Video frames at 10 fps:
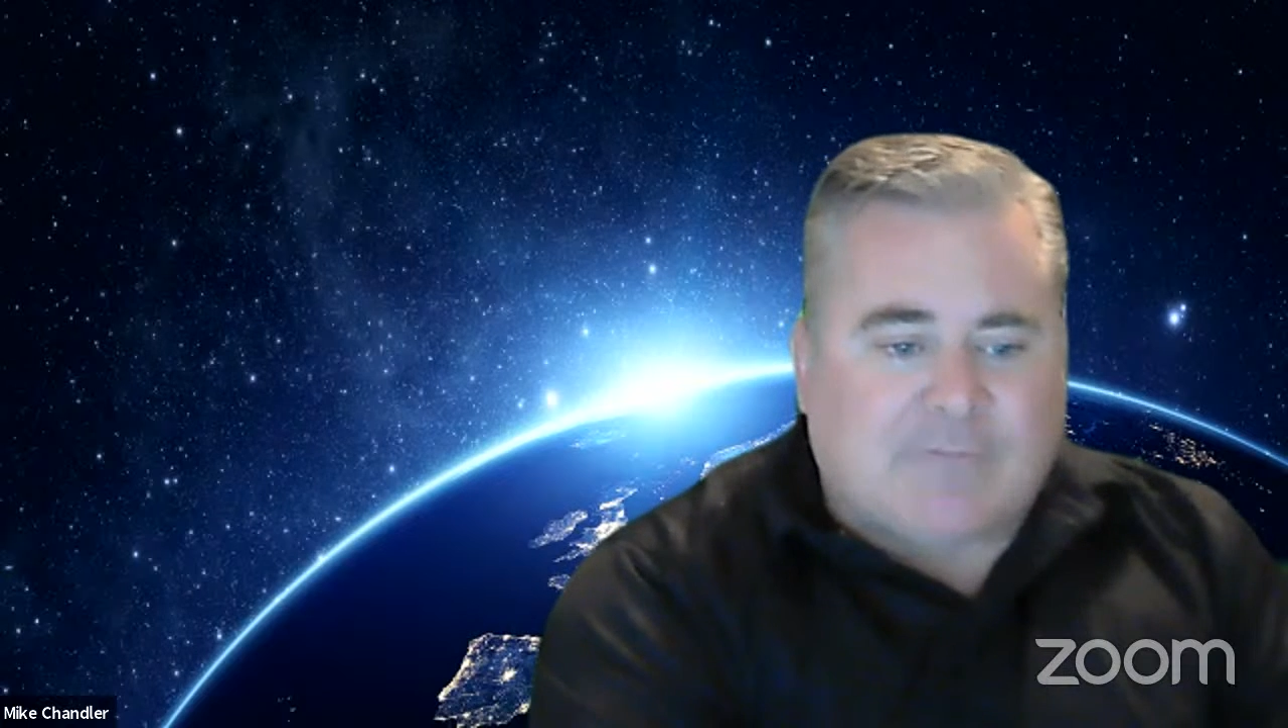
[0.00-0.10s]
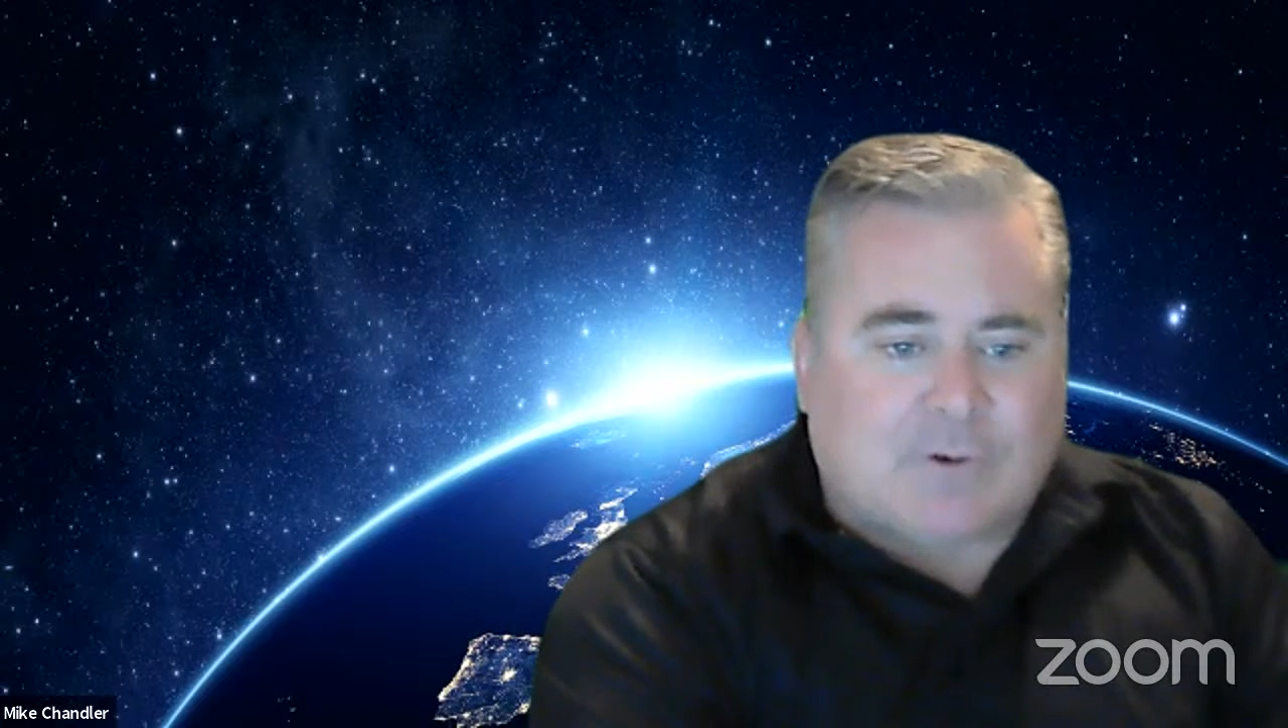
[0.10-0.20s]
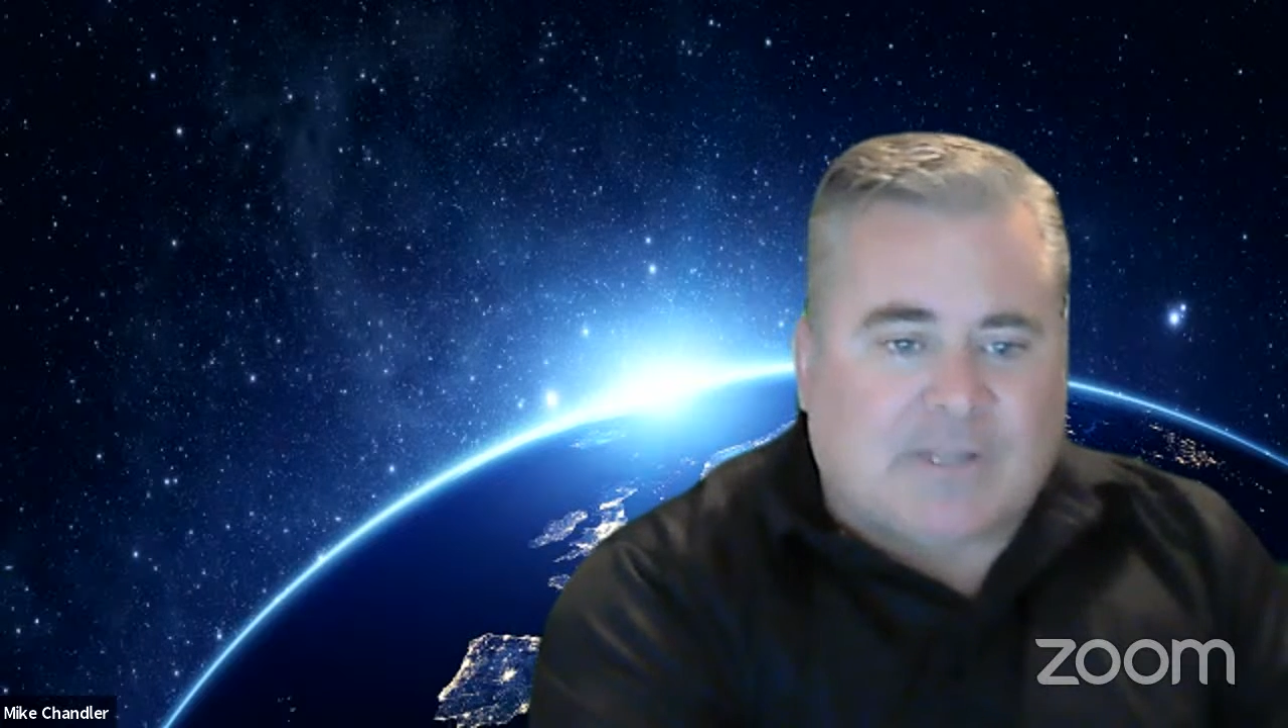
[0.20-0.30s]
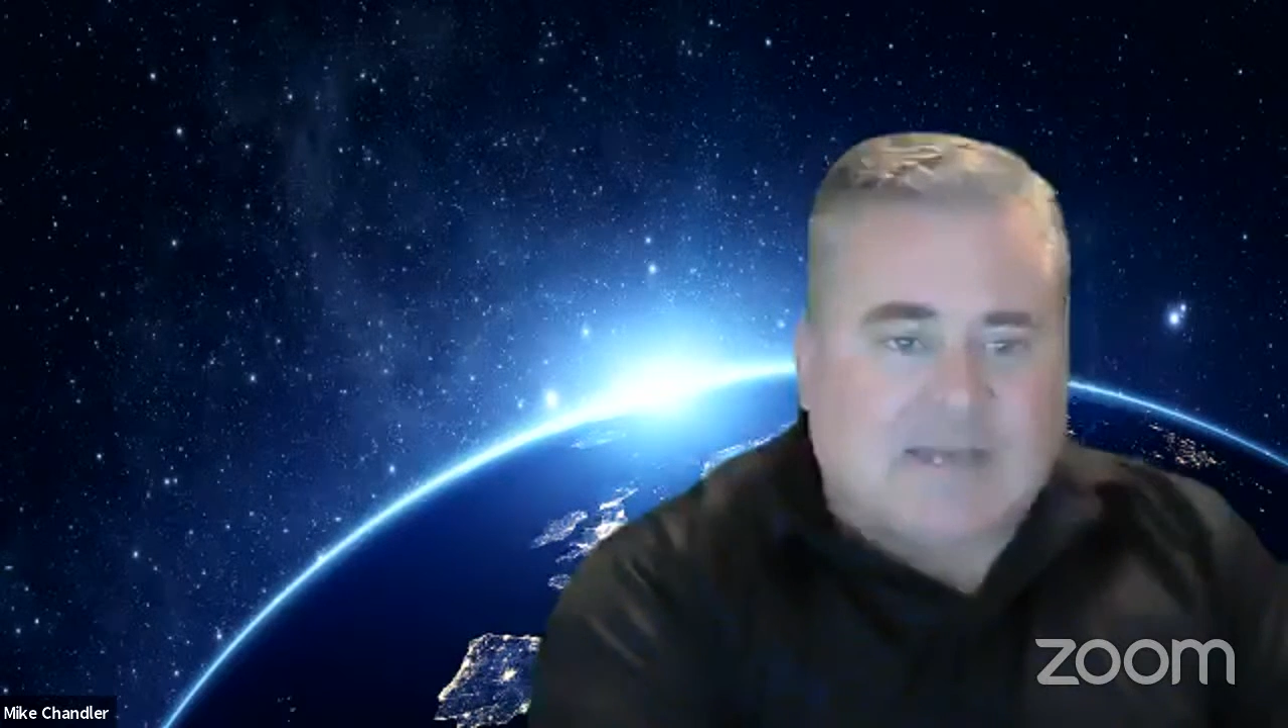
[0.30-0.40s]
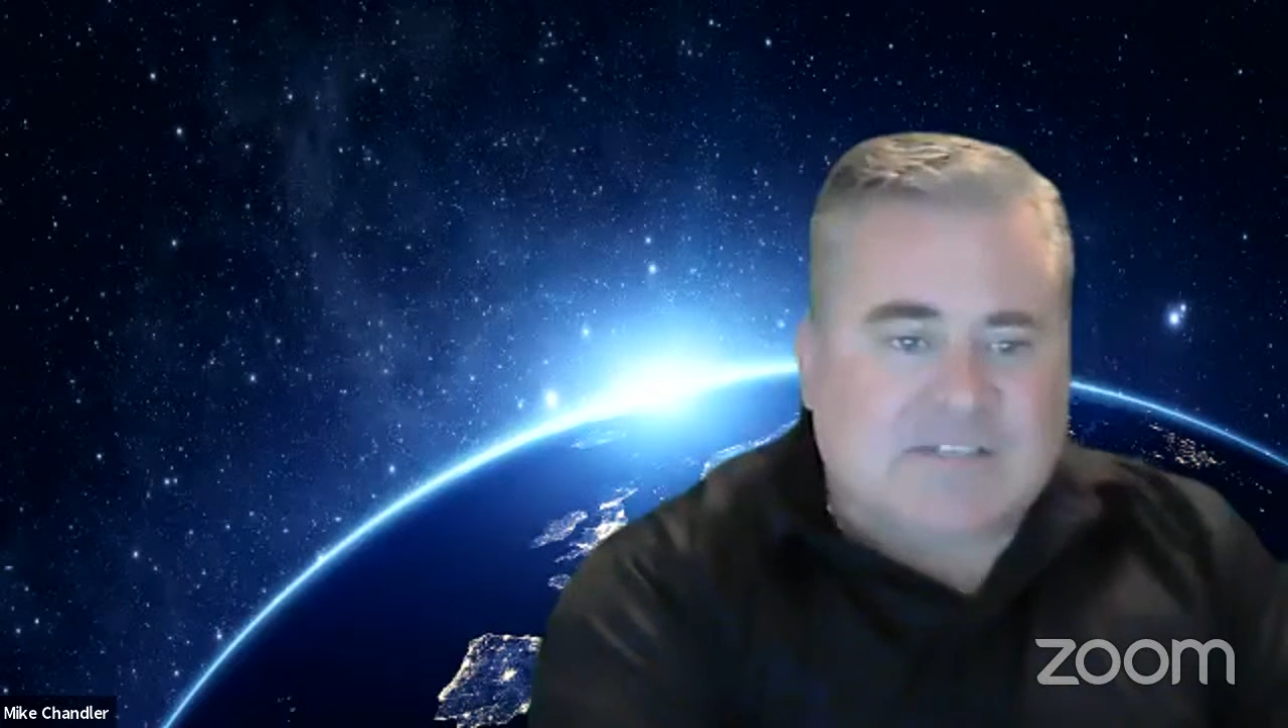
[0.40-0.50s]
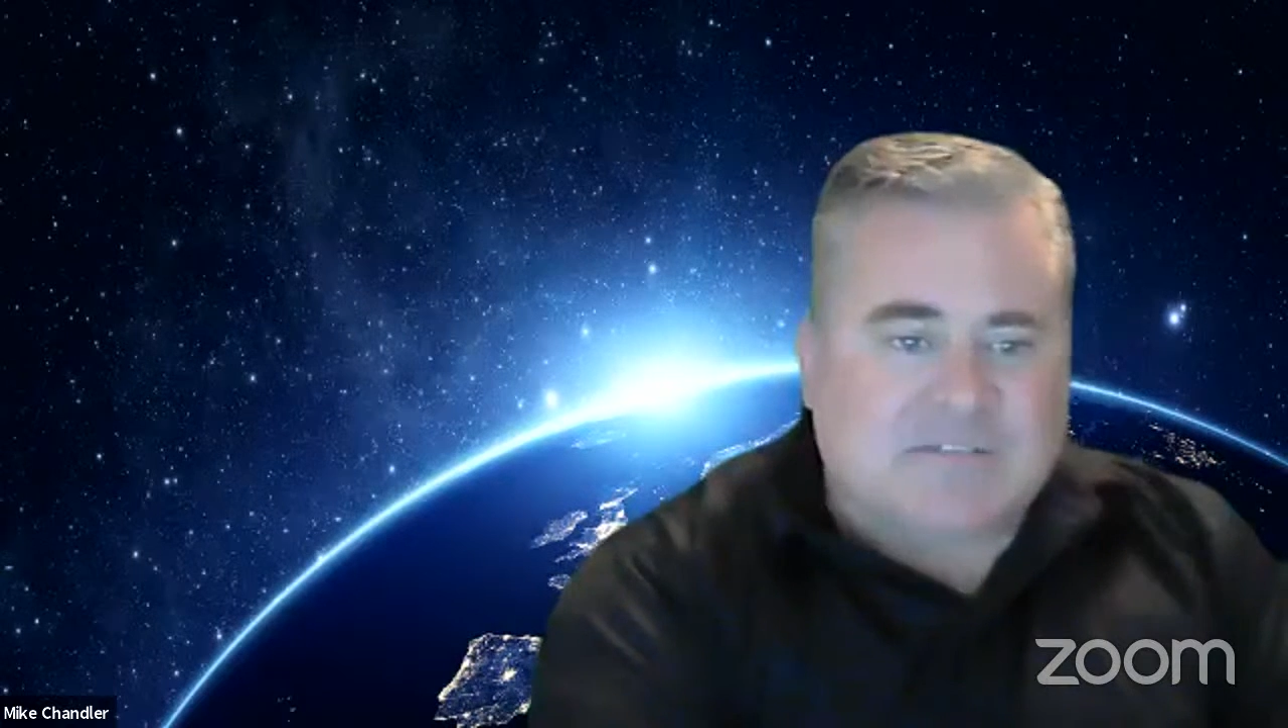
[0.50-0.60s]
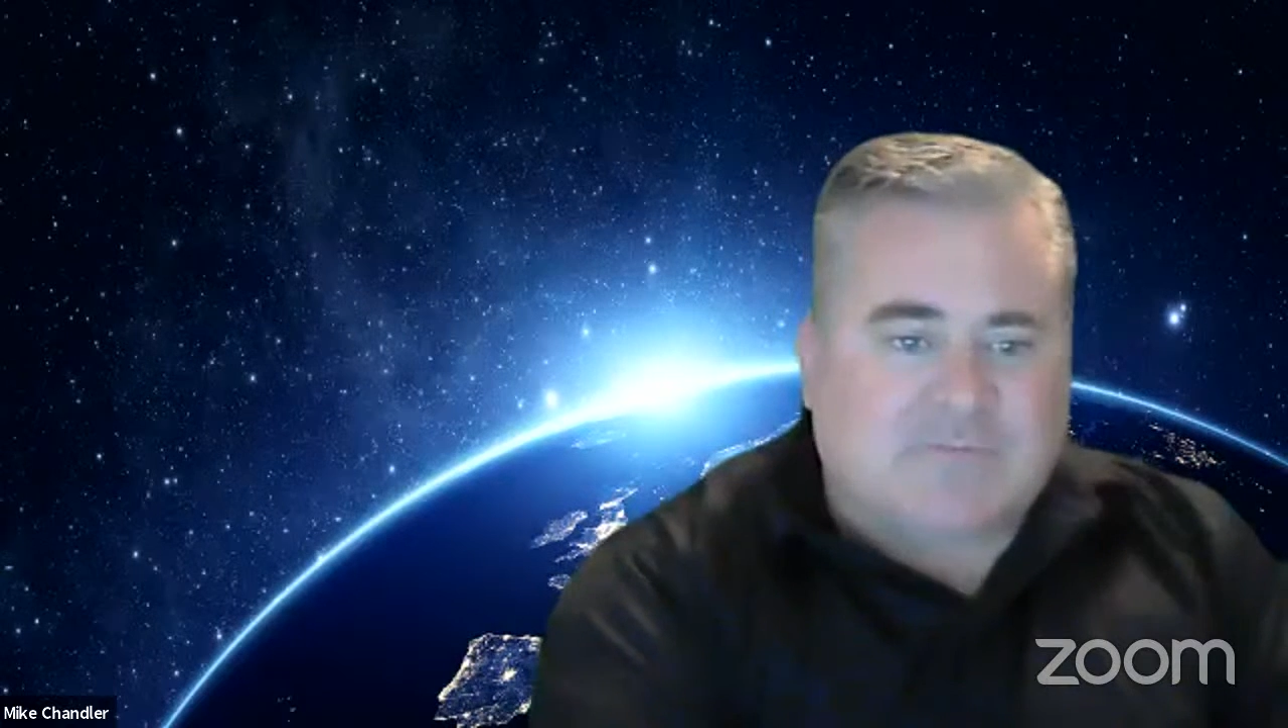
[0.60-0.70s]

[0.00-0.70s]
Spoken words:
for less